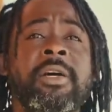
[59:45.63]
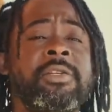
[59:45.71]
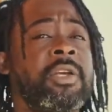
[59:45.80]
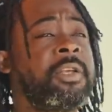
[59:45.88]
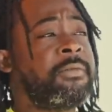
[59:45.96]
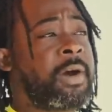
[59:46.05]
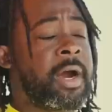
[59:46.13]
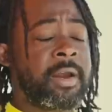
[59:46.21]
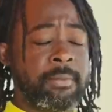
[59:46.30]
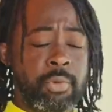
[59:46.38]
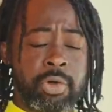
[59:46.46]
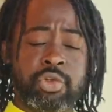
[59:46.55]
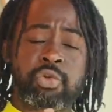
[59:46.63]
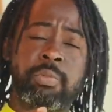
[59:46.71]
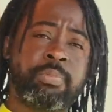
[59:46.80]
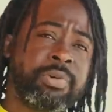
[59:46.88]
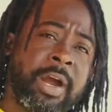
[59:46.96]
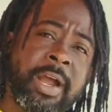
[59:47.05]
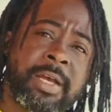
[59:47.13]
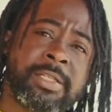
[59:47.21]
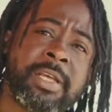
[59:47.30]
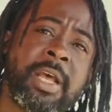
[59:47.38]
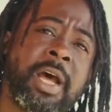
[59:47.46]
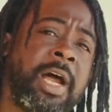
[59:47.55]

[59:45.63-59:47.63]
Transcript: So give her both two prayers,